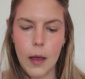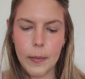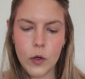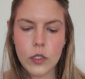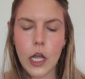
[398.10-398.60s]

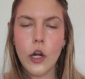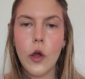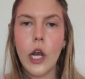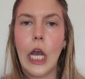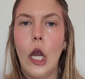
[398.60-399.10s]
because I
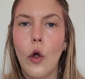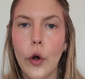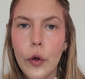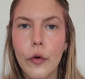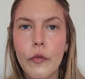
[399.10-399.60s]
know a
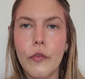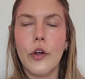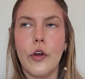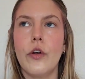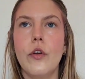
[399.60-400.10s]
lot of
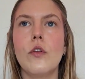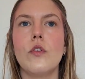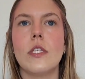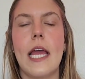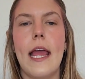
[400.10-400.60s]

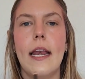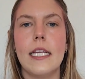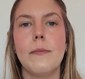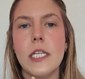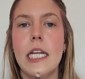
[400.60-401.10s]
girls and
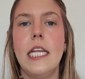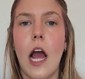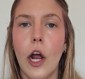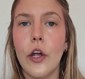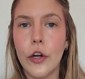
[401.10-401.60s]
especially
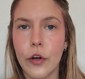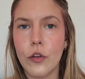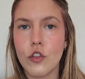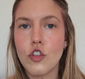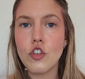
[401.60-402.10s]
younger
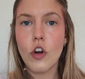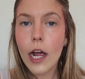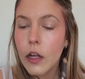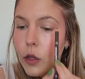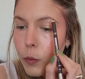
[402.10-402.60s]
girls
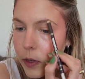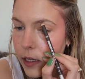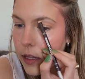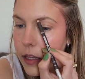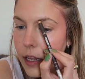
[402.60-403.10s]
struggle
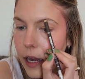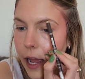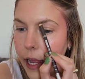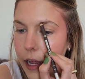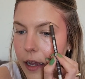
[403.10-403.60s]
with
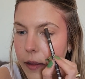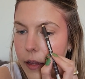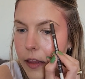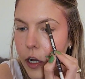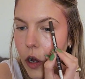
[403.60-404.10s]
like
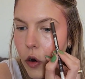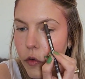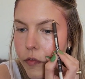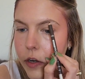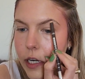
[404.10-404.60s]
their
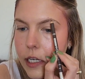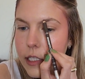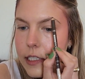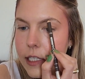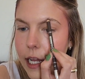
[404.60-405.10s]

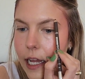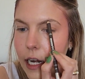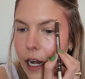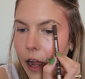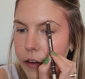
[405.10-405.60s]
confidence
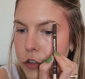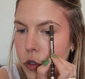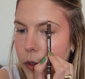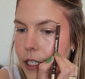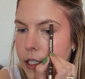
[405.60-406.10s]
and life
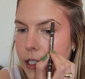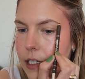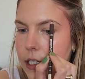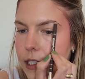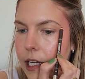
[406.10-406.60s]

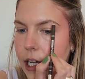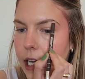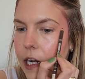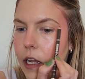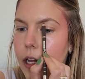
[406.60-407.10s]
choices
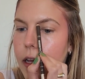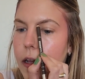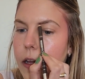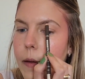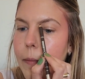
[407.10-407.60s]
and
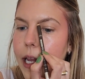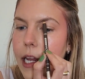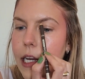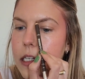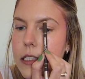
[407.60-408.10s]

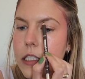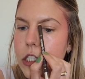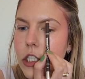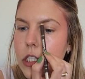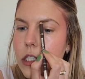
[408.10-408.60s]
making
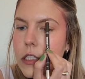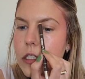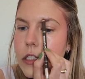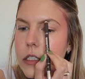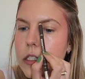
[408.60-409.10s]

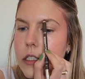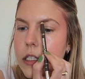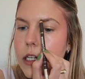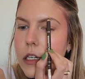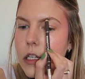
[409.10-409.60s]
decisions
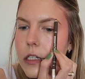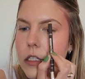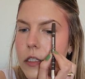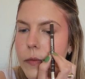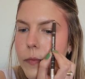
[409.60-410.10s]

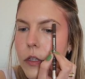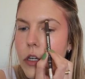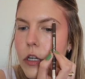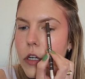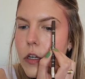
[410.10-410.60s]
and you
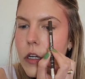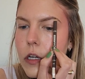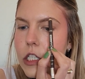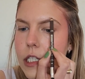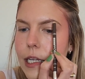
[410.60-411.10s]
know
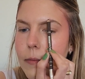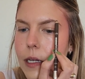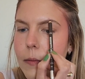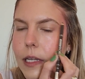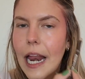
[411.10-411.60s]
just
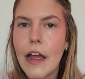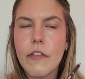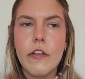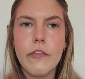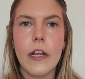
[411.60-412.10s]
sometimes life
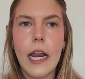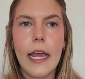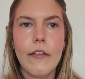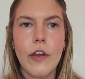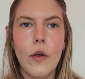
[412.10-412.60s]
can feel
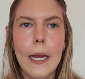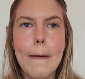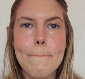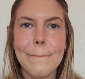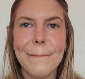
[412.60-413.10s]
like
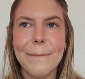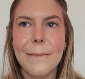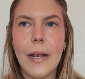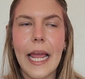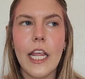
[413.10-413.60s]
very
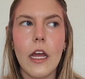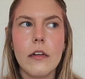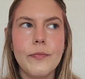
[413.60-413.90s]
like